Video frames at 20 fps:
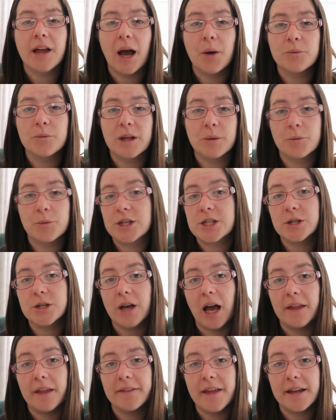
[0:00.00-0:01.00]
and then we do
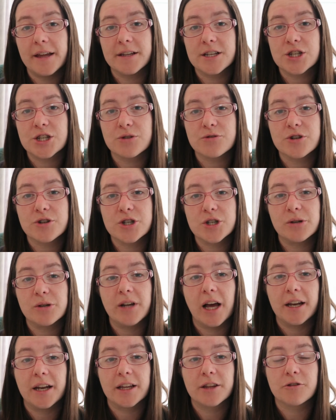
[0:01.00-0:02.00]
and then the children do
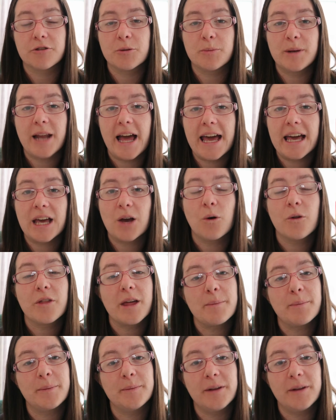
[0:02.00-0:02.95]
learning through play or they